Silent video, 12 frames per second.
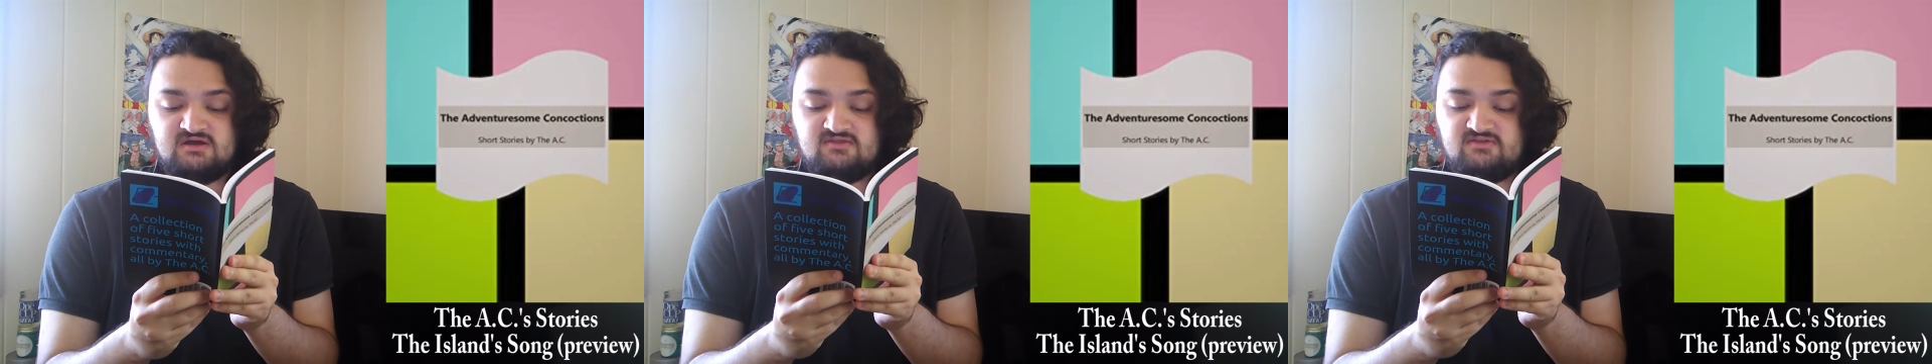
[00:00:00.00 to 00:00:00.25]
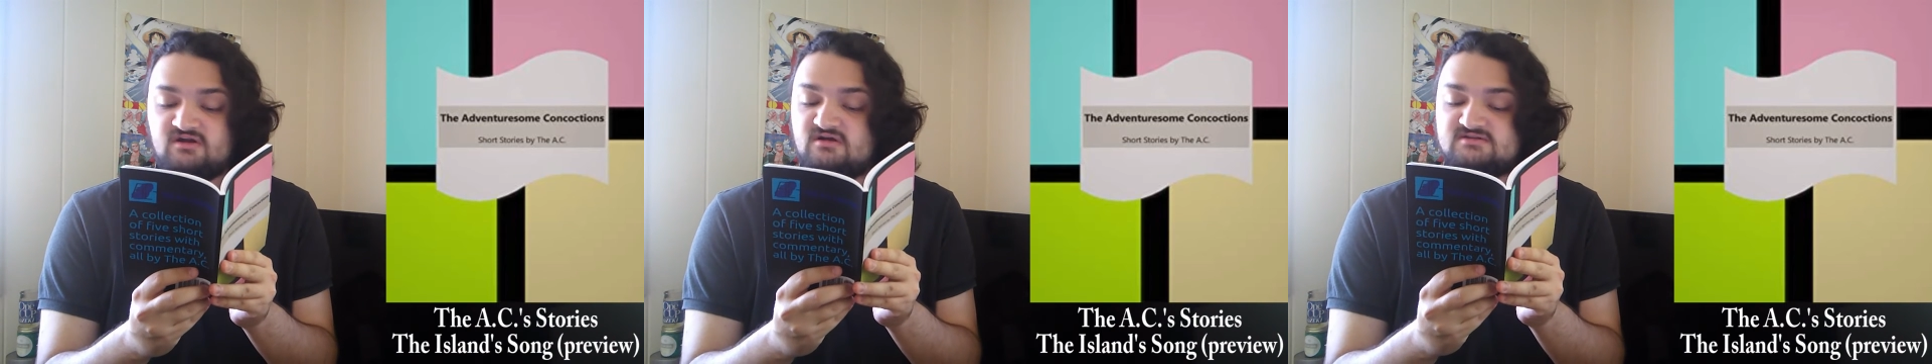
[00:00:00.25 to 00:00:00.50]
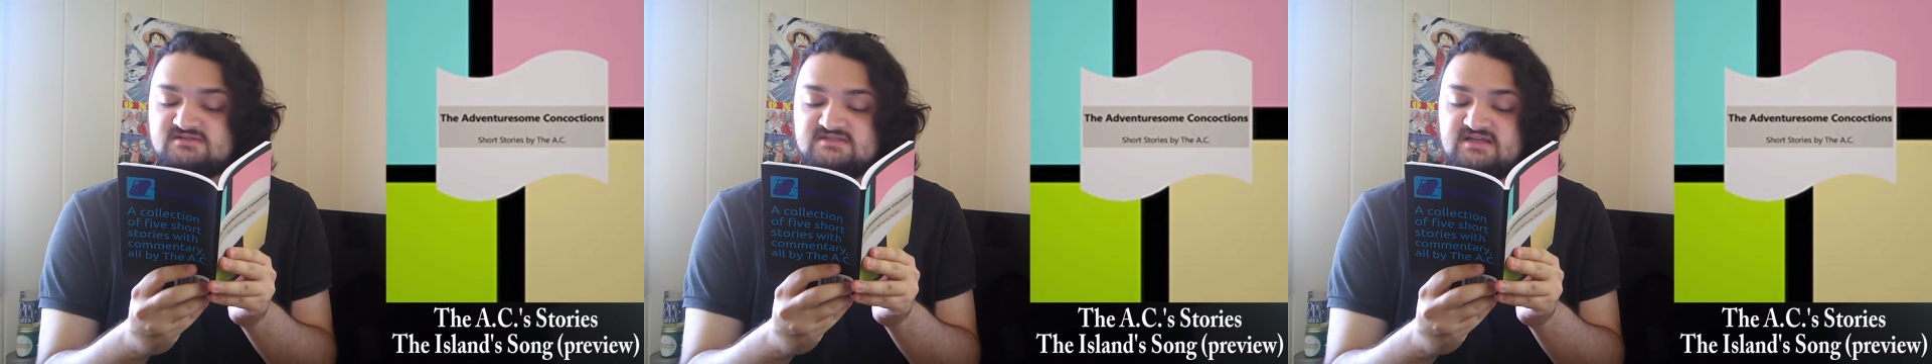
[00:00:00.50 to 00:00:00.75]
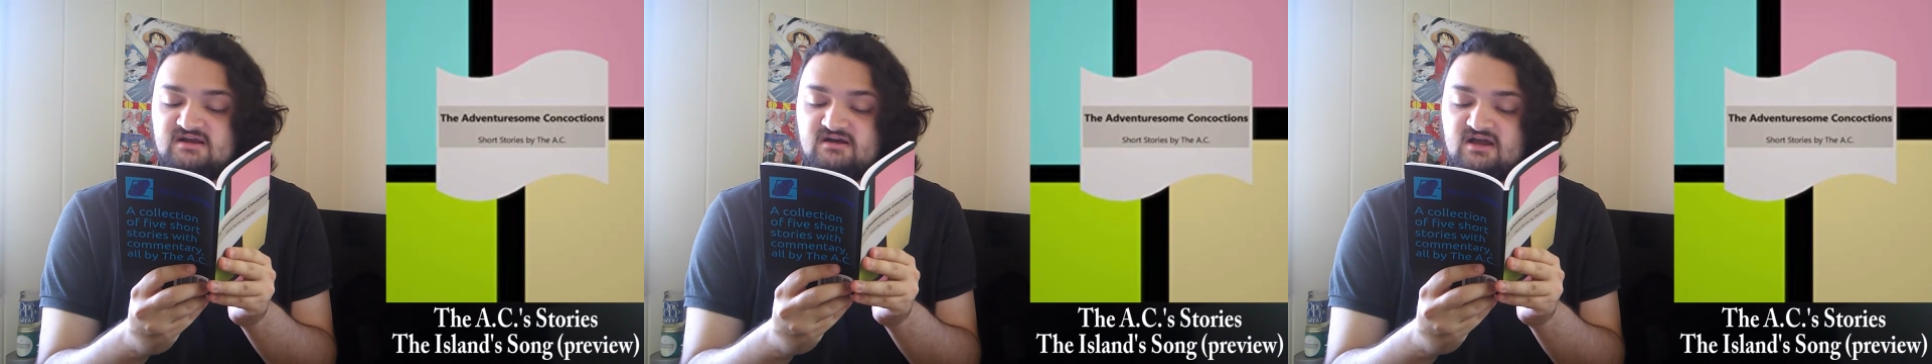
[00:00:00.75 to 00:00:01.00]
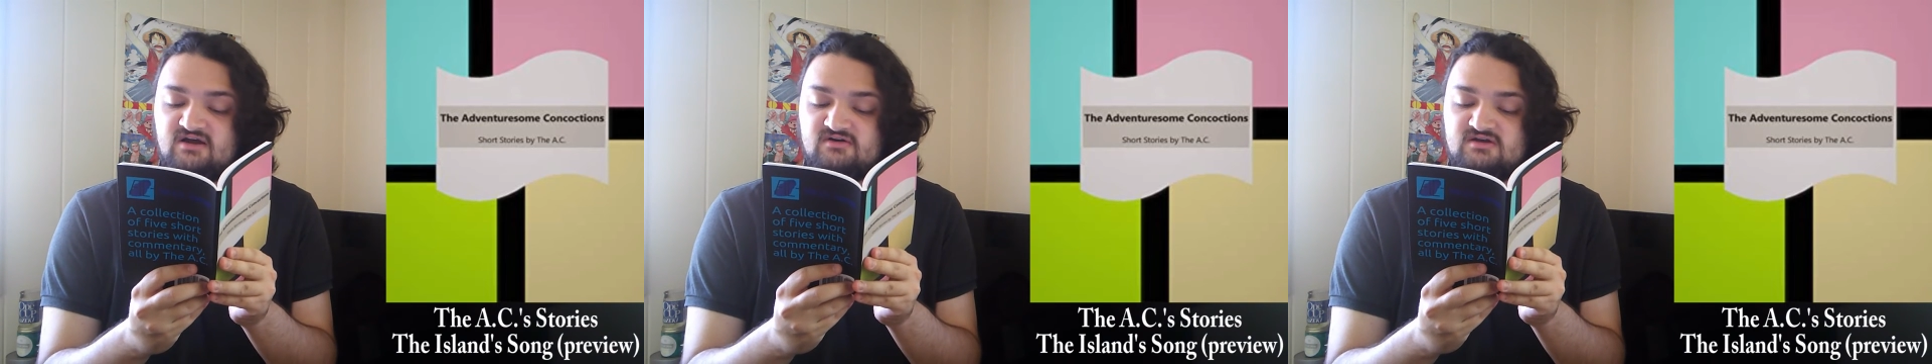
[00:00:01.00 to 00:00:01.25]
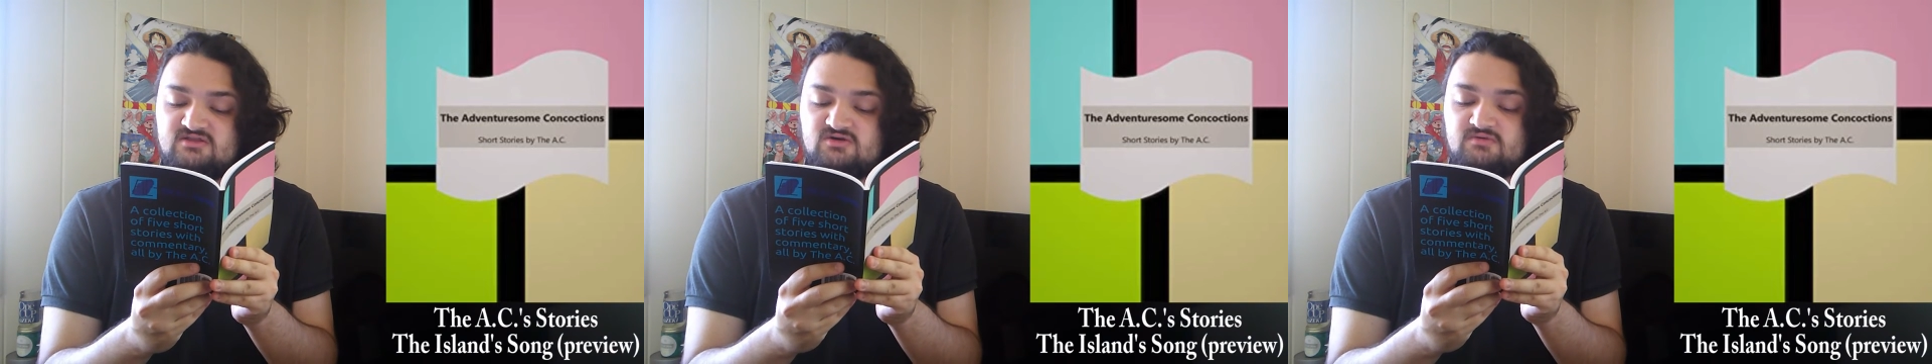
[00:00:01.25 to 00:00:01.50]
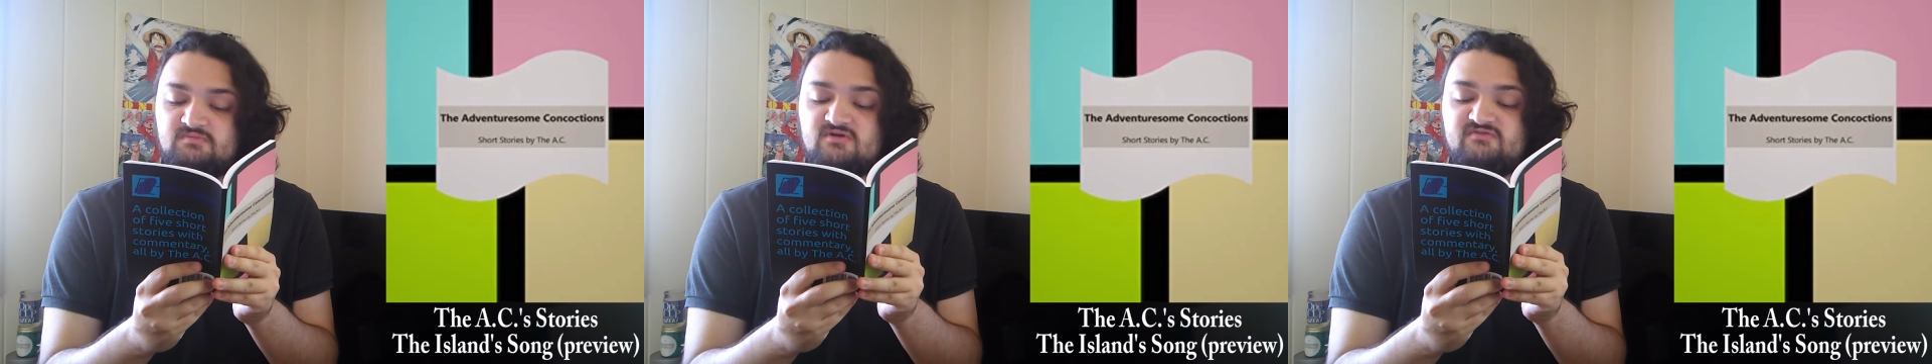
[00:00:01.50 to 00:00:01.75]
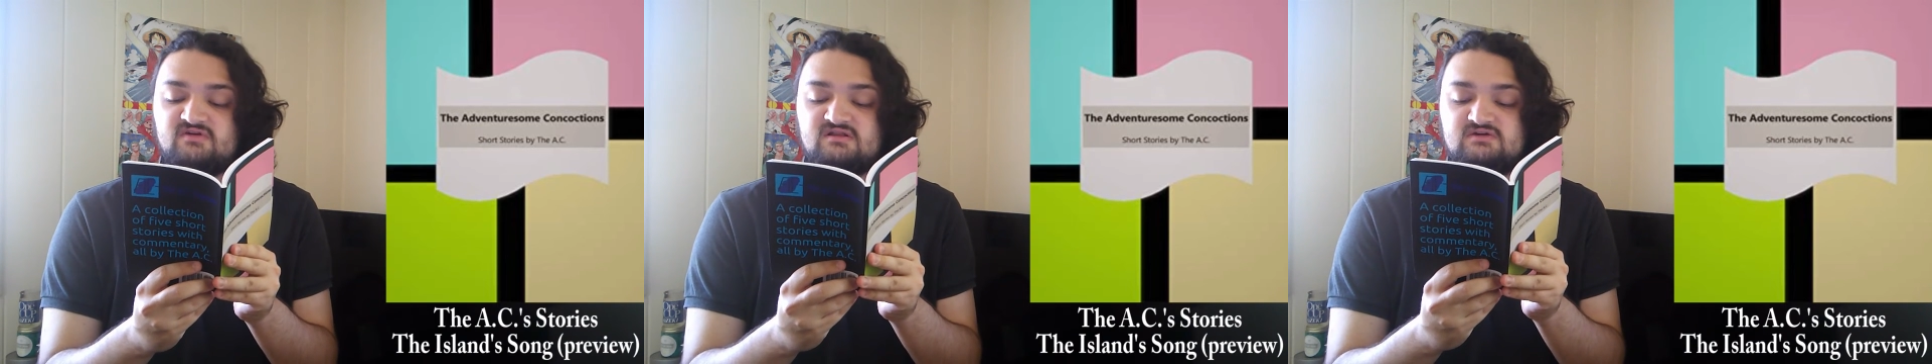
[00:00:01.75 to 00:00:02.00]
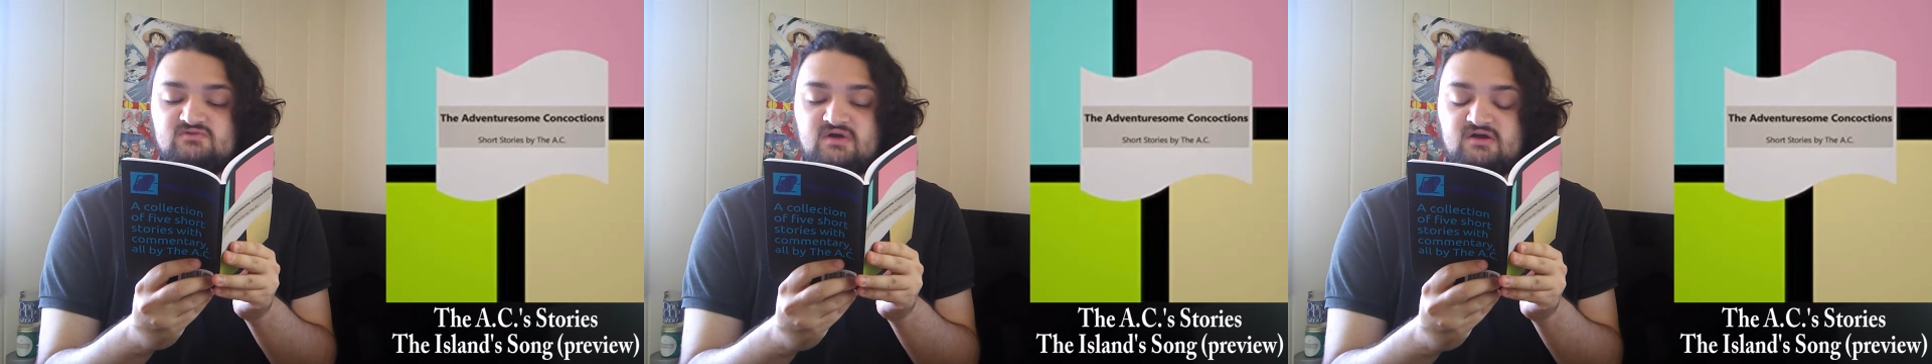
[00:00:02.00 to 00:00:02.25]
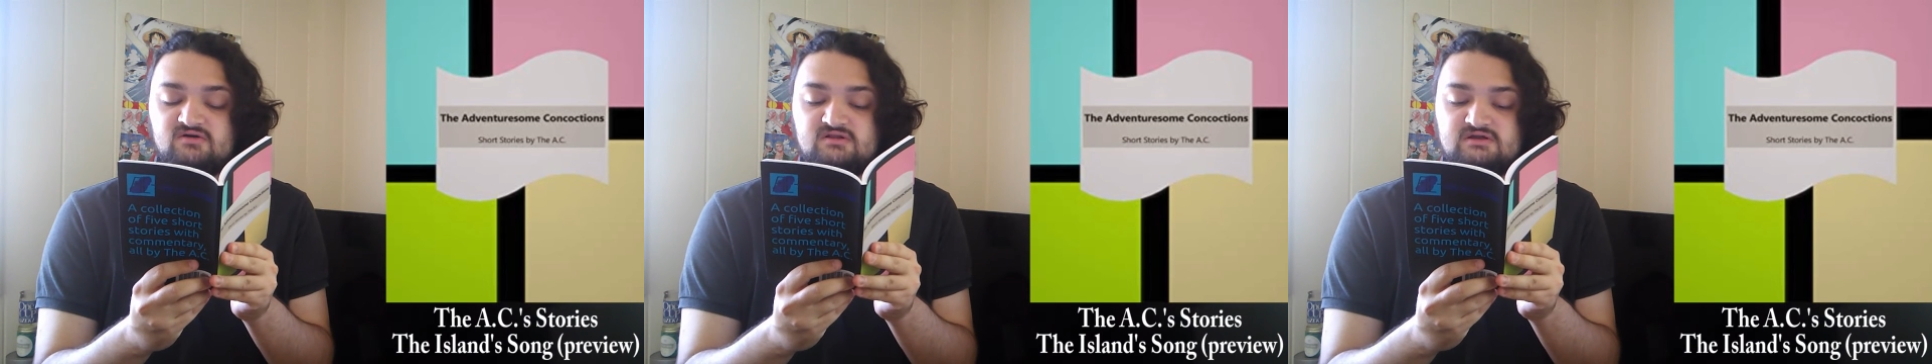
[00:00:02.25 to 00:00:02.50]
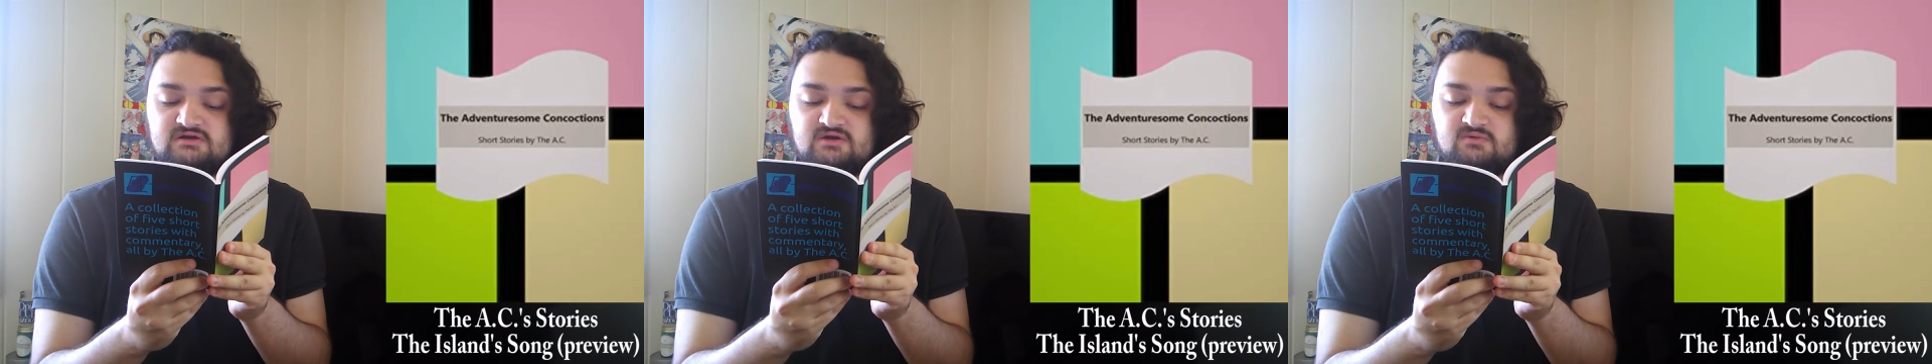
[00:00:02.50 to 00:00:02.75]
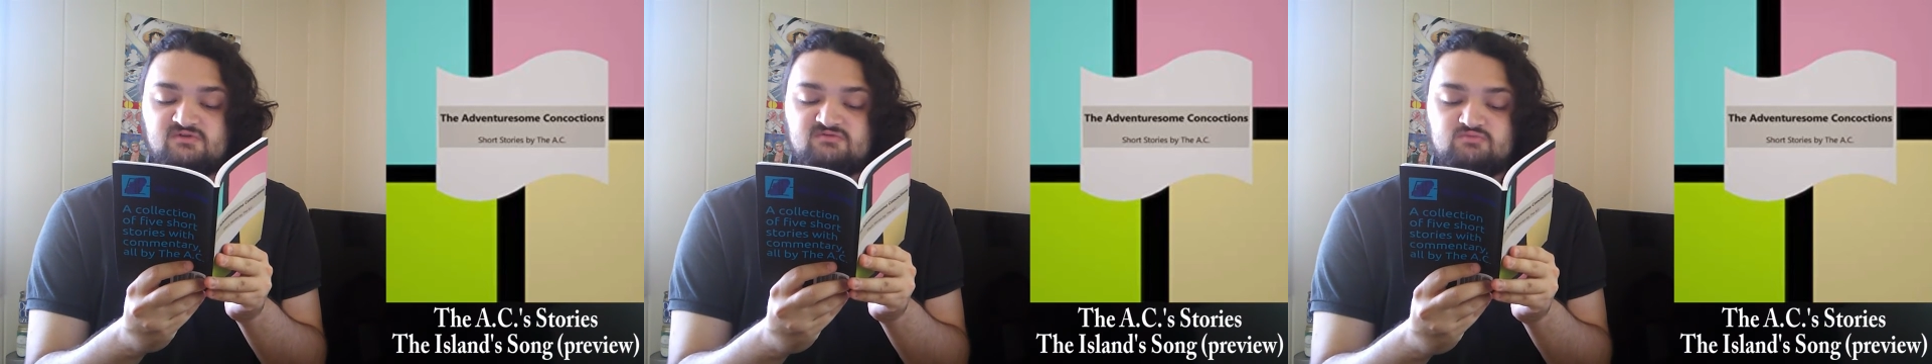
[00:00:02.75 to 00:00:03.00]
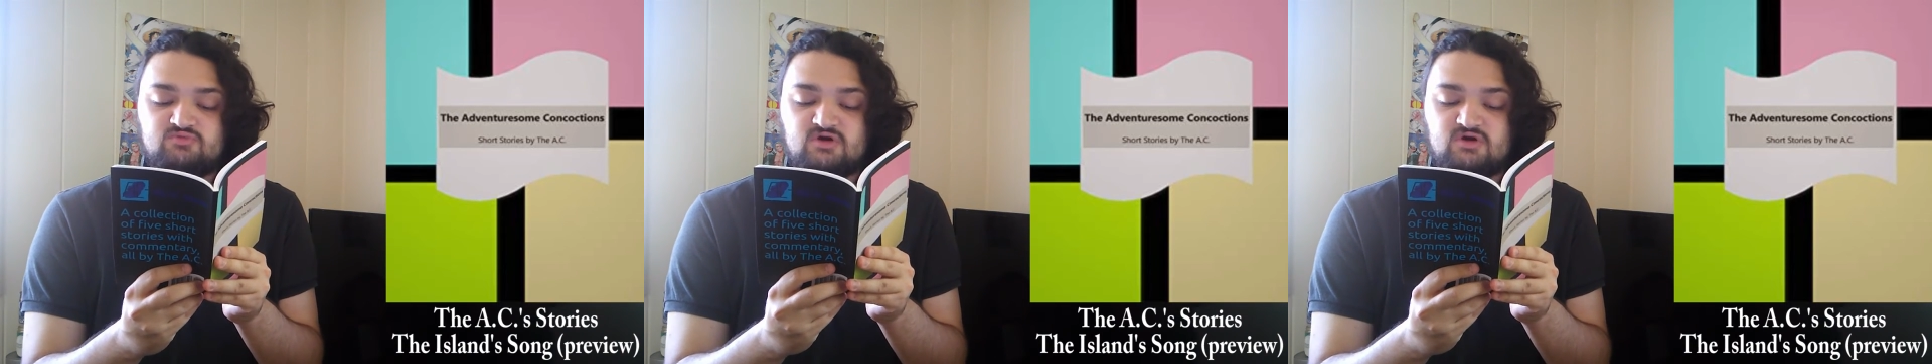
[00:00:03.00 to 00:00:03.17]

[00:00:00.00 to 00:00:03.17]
They are stare out into a perfectly round clearing with